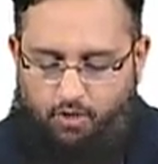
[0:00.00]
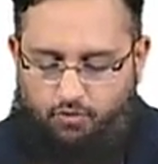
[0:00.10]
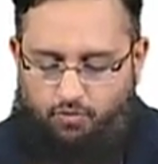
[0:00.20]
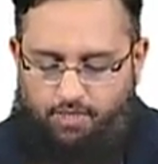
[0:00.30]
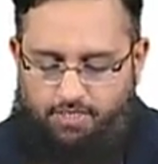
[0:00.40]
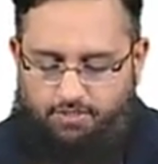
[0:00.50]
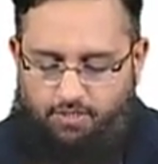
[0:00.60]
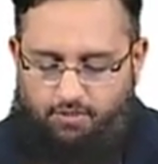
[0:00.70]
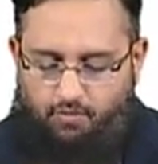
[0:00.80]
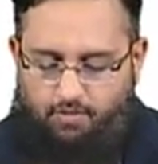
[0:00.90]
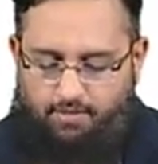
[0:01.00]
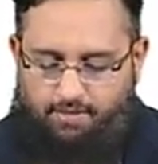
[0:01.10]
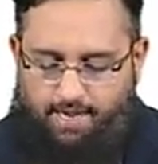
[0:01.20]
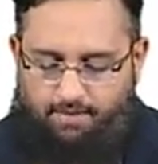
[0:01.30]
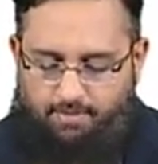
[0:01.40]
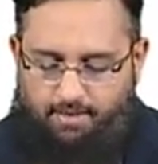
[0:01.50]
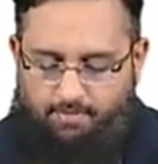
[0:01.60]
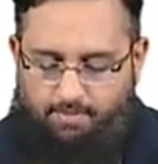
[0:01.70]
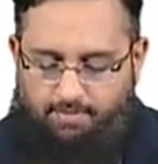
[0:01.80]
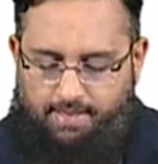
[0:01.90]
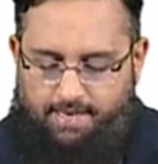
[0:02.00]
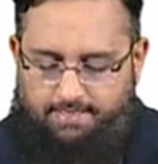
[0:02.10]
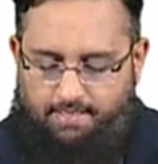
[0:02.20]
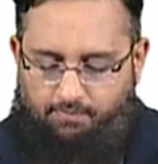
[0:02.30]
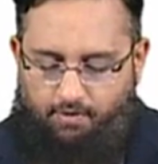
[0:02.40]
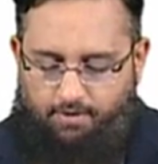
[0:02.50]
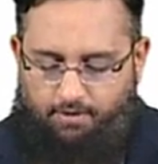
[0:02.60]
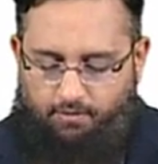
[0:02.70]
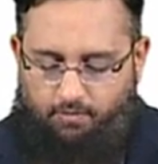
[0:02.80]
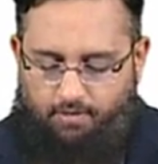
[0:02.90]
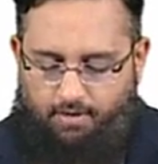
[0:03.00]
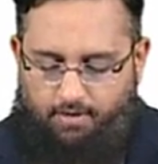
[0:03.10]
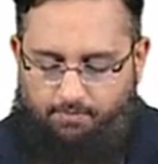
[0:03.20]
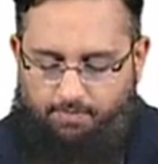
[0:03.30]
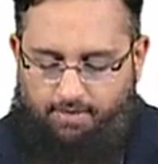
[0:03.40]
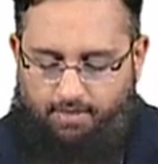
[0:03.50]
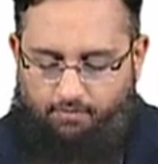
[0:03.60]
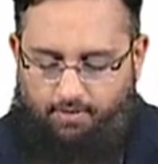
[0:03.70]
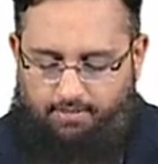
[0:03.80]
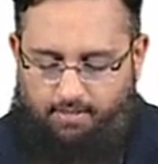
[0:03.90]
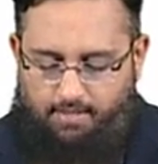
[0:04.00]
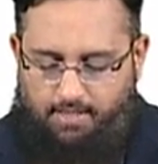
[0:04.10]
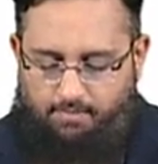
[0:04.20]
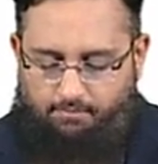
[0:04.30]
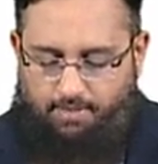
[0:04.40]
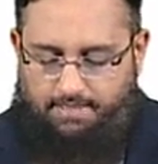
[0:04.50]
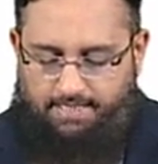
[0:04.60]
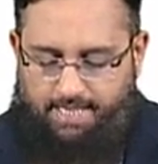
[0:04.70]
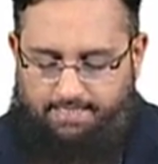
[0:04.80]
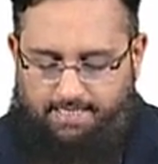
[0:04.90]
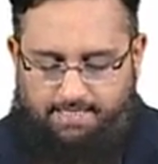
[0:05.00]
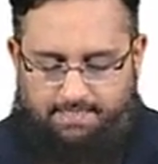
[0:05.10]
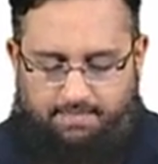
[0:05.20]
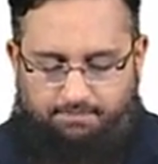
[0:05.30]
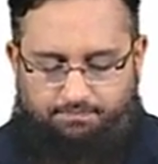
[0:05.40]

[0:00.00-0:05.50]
So each controller and main memory and CPU and controller are competing for the bus access.